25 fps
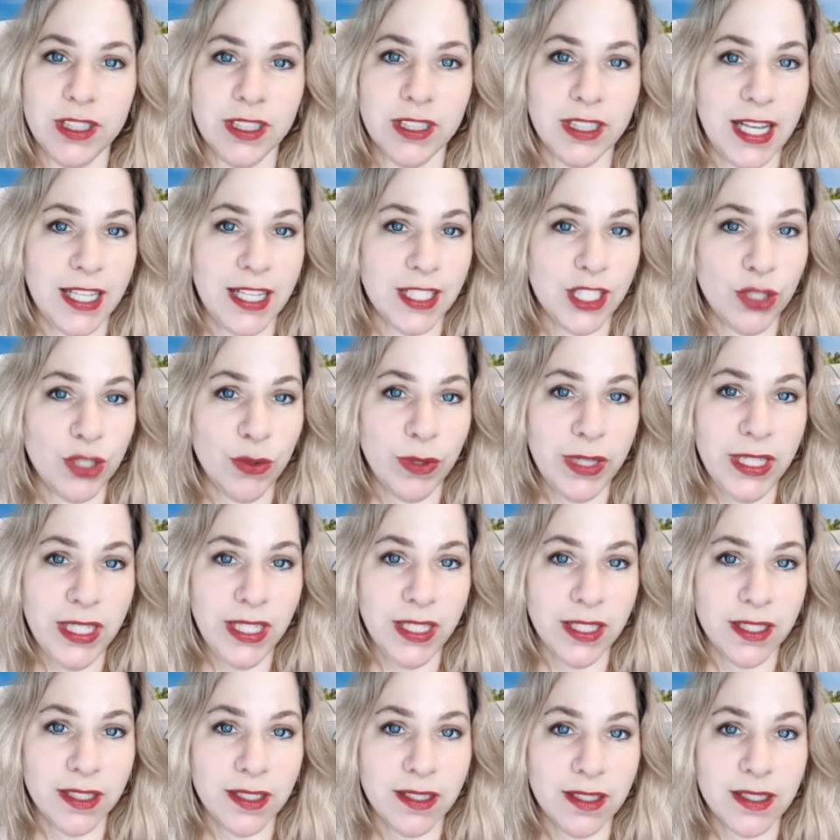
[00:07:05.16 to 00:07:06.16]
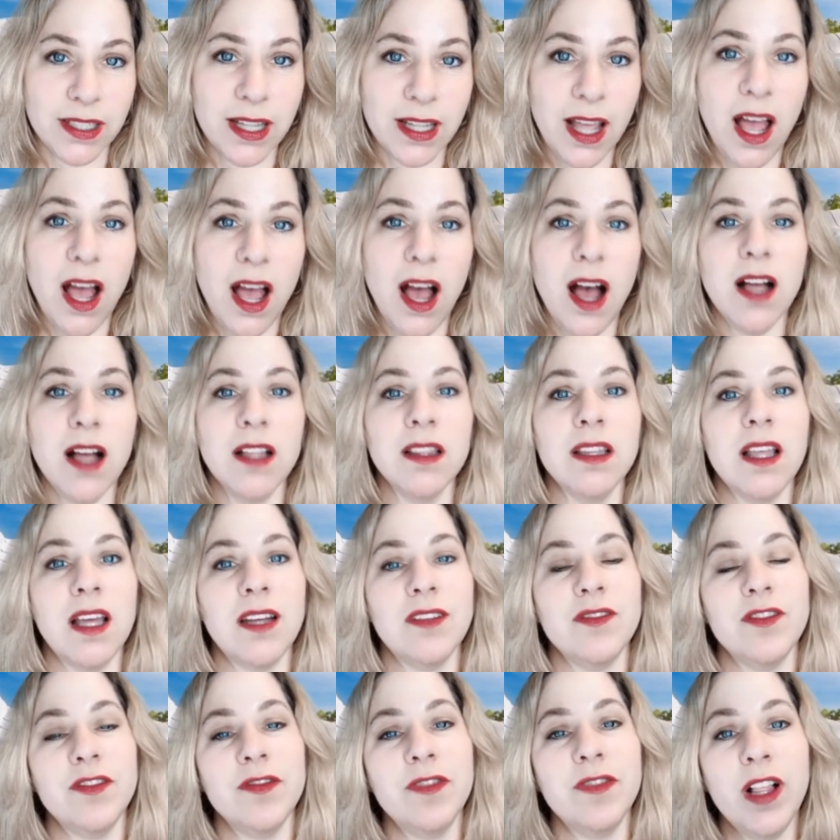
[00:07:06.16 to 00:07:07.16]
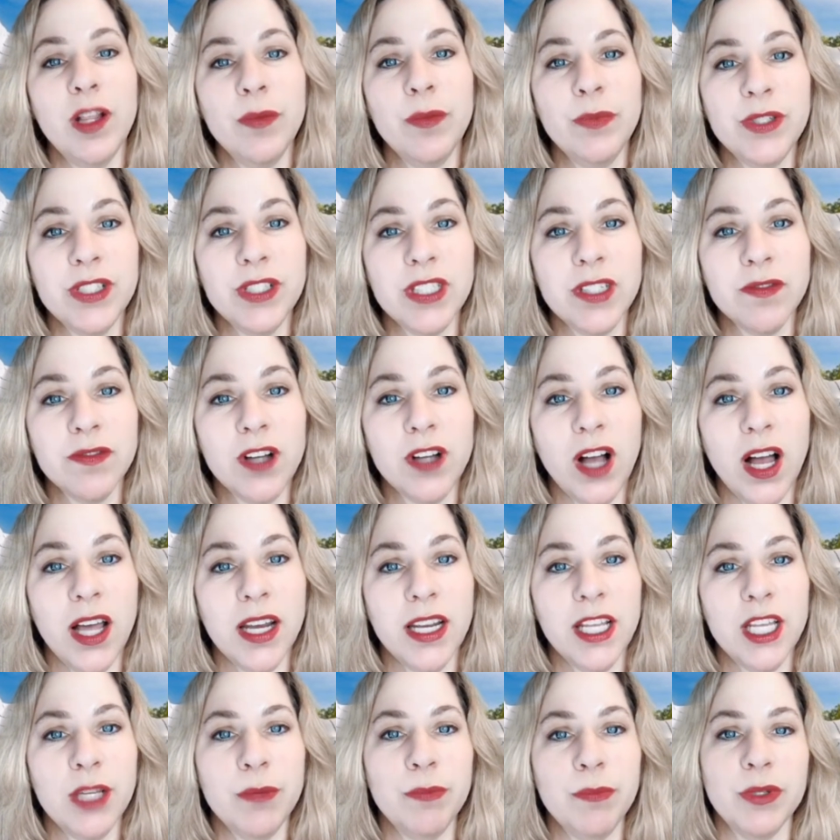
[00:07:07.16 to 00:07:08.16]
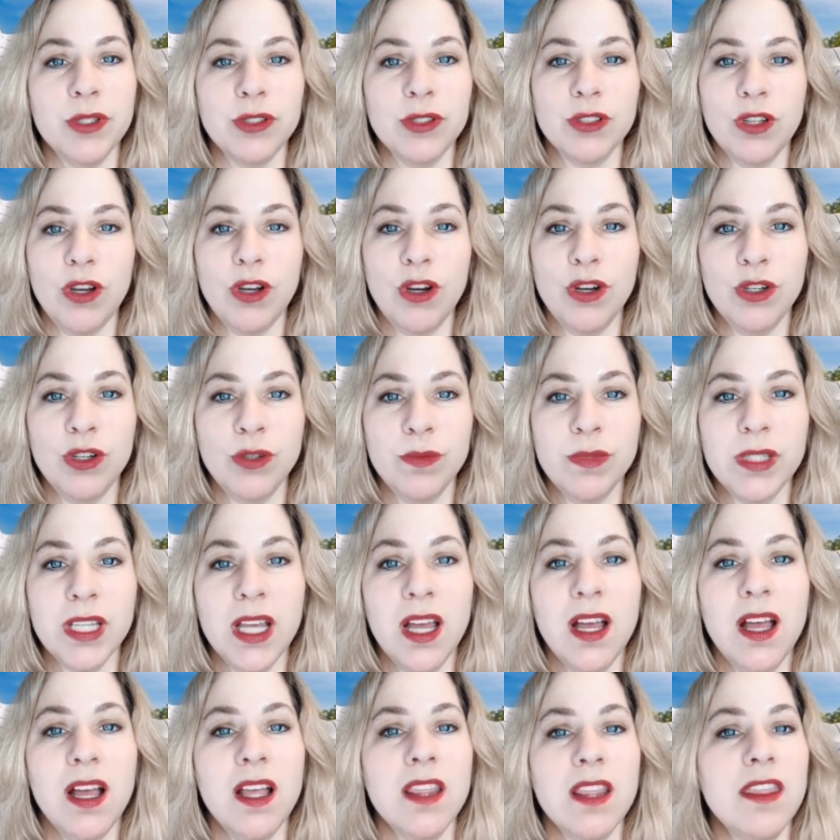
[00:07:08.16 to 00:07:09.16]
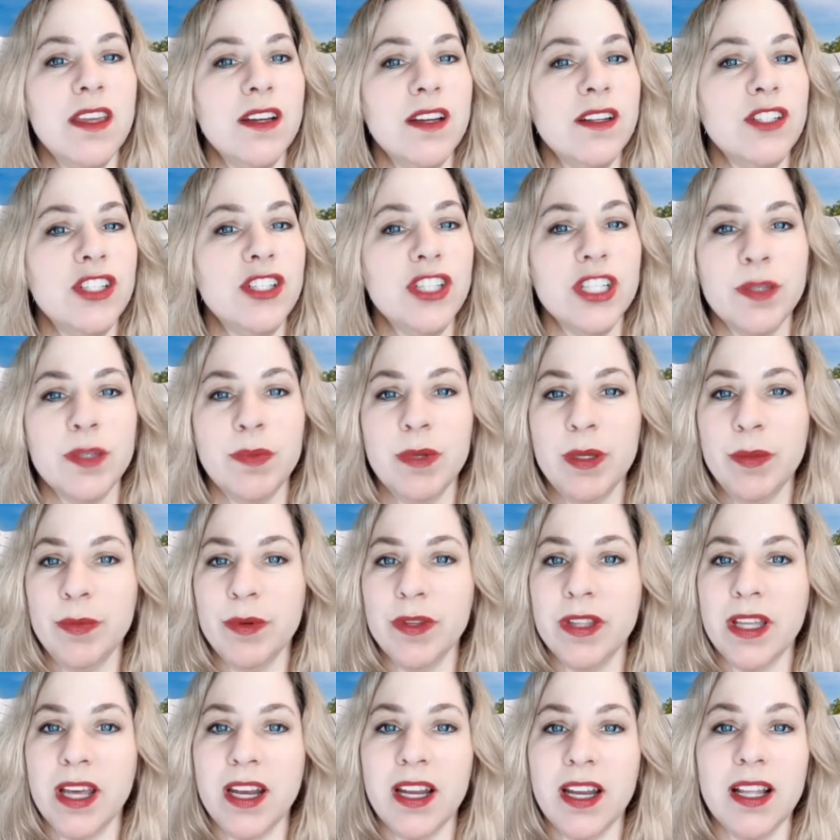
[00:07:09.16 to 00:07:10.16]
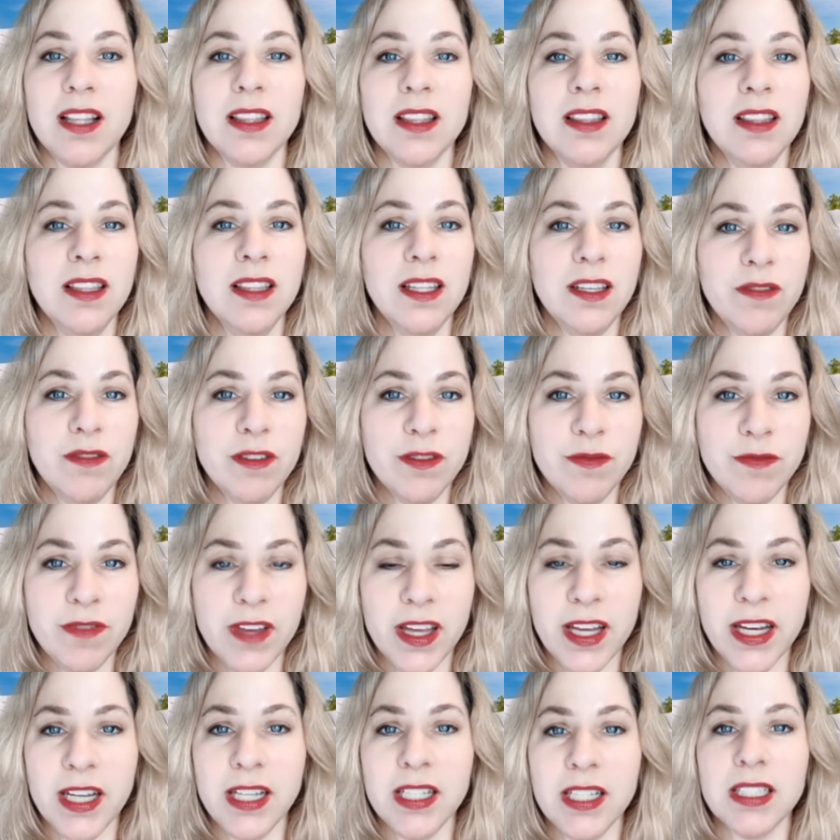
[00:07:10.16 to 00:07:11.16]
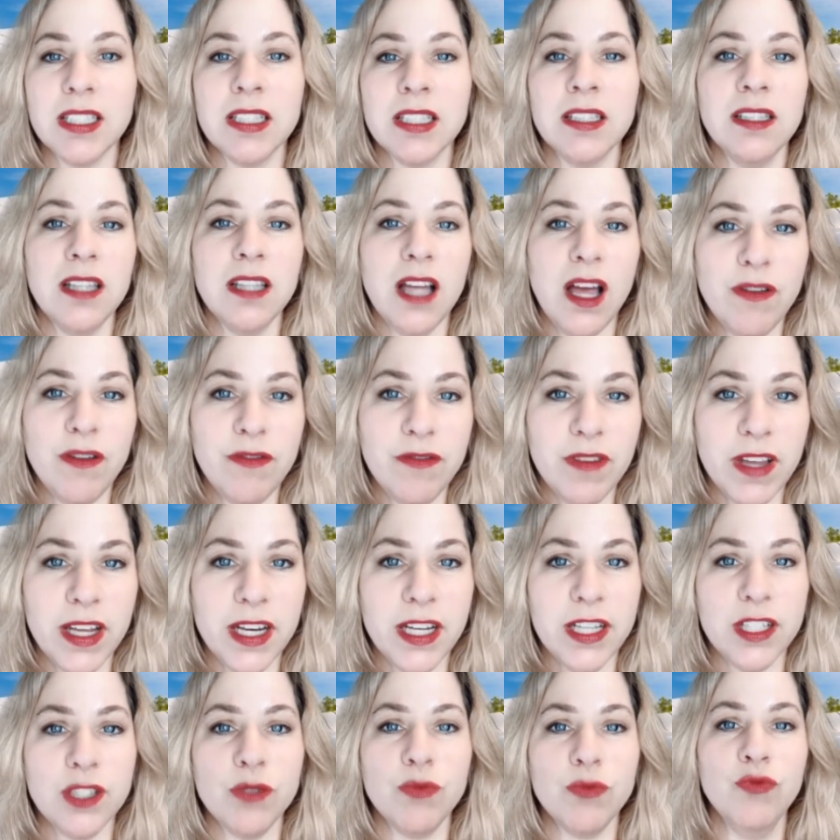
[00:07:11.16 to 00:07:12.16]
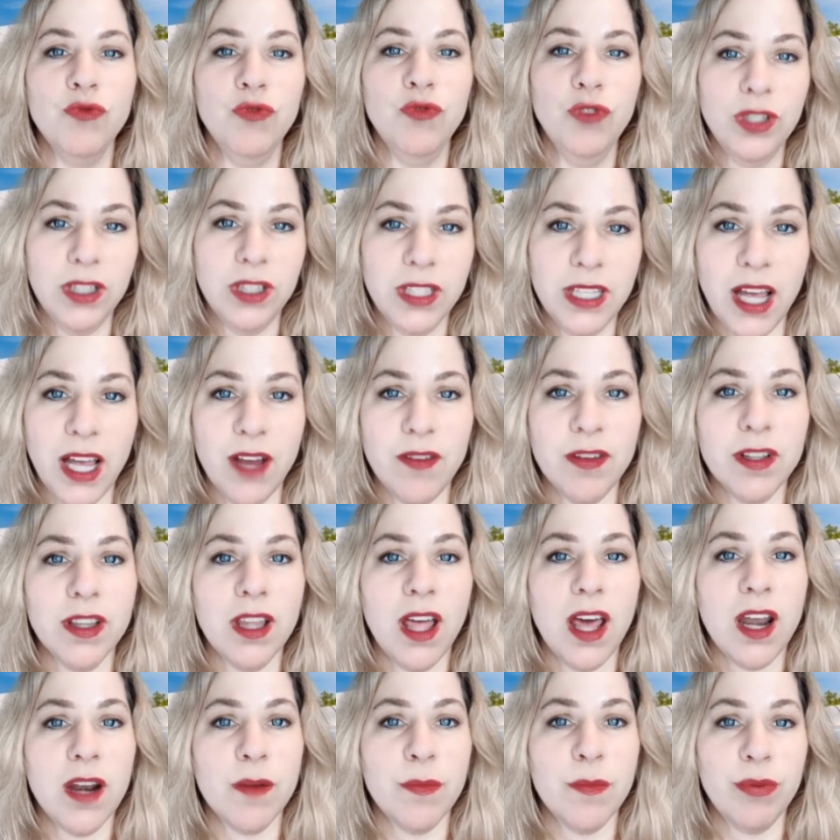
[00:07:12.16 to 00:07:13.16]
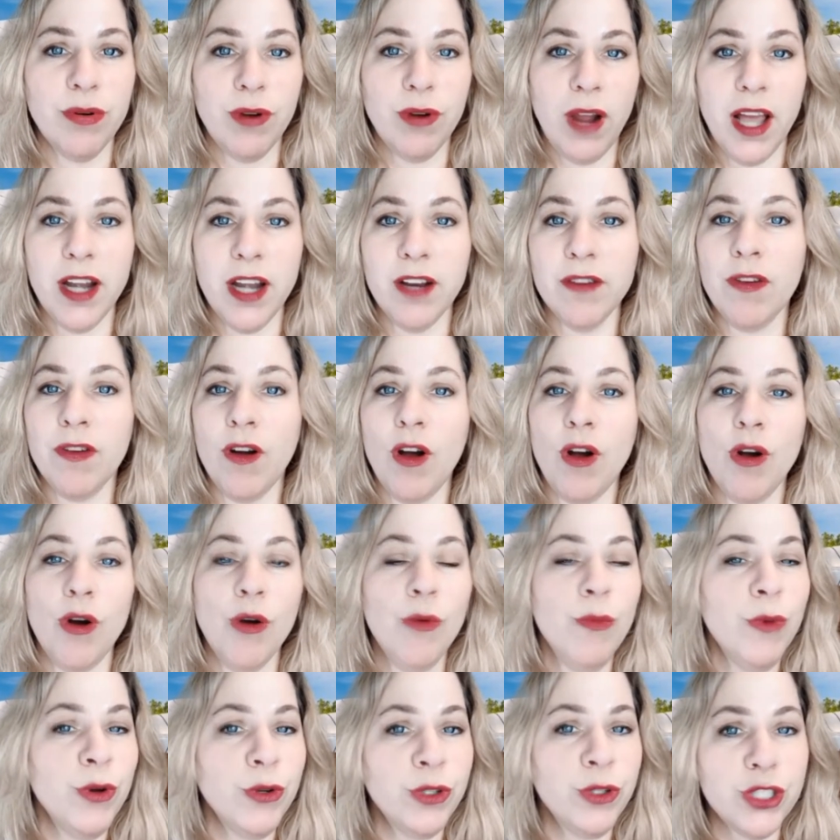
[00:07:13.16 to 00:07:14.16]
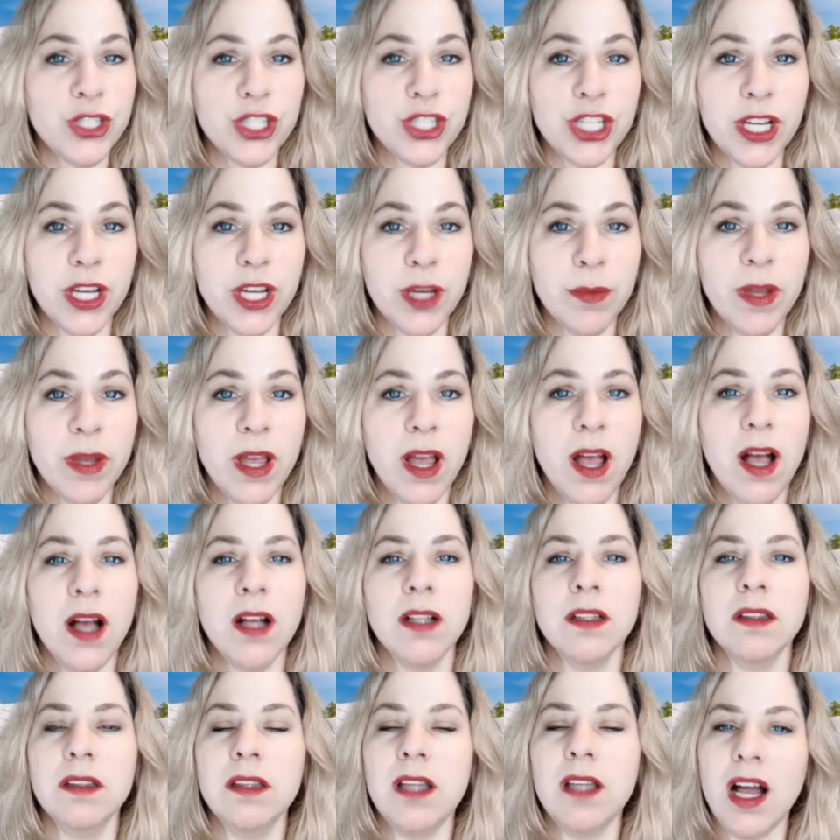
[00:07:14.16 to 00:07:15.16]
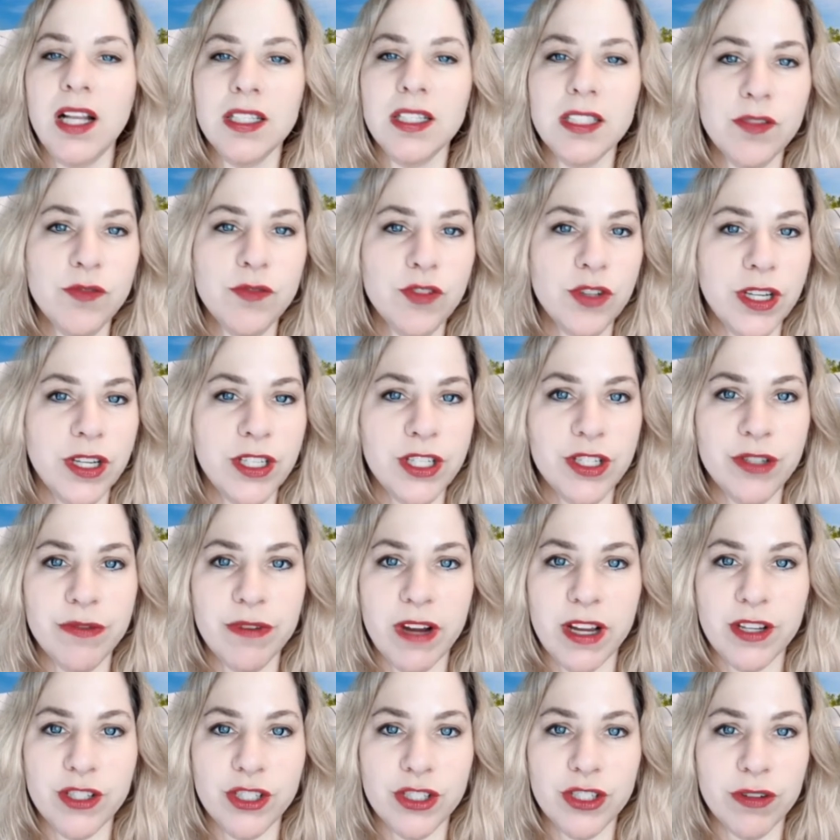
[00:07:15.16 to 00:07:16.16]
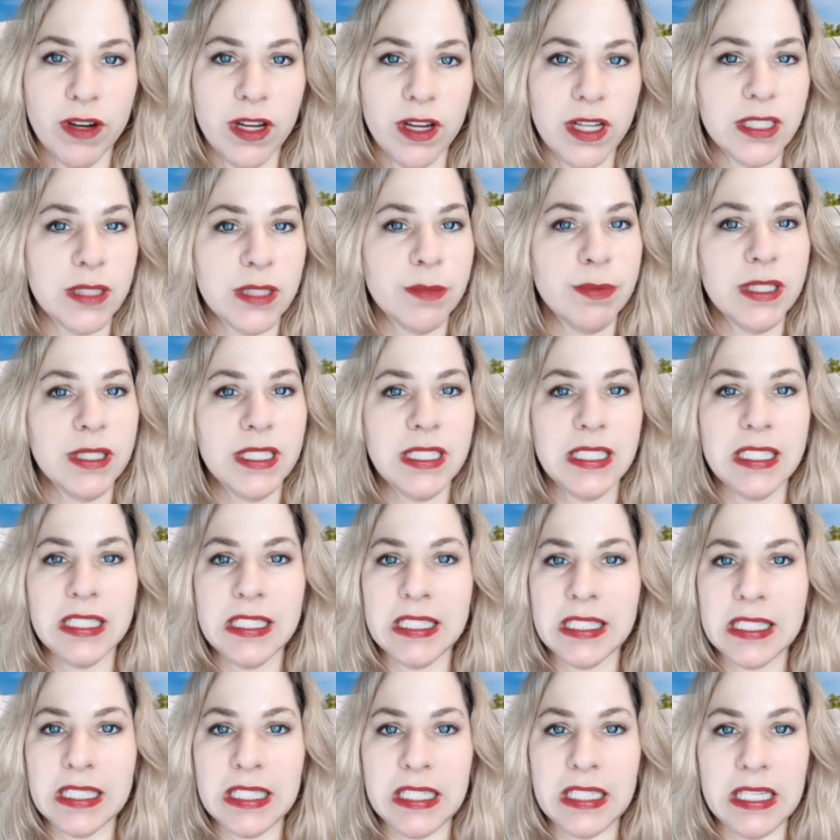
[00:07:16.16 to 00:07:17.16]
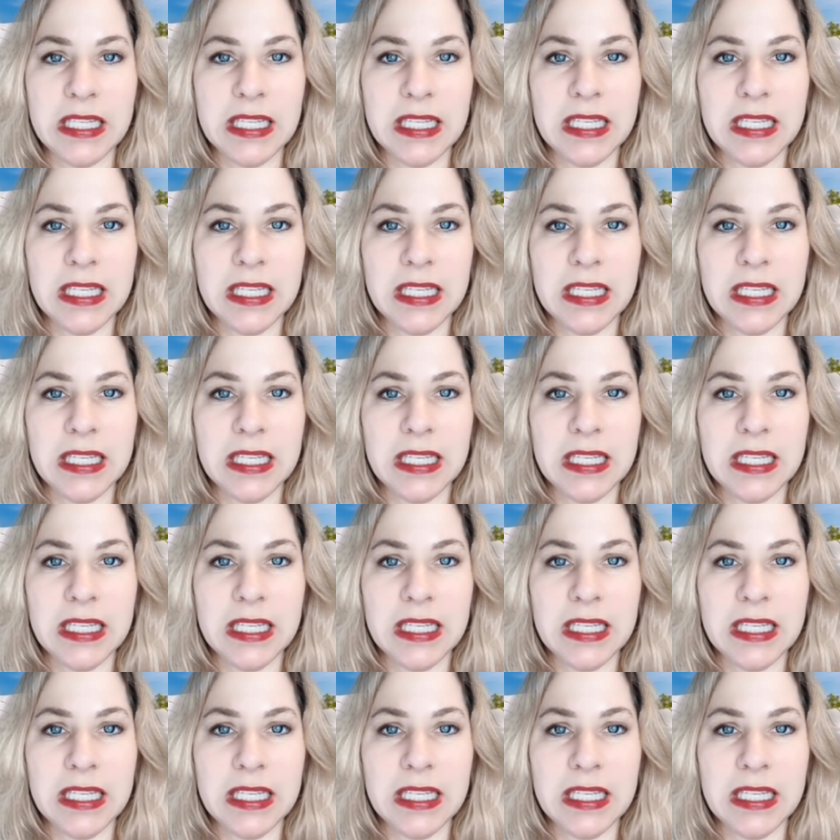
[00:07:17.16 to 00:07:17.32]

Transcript: 20 years. A lot of developers have gone in, built homes. There's just people that live in Venice, love Venice, really have a lot of pride of homeownership, lots of trendy restaurants, places to eat.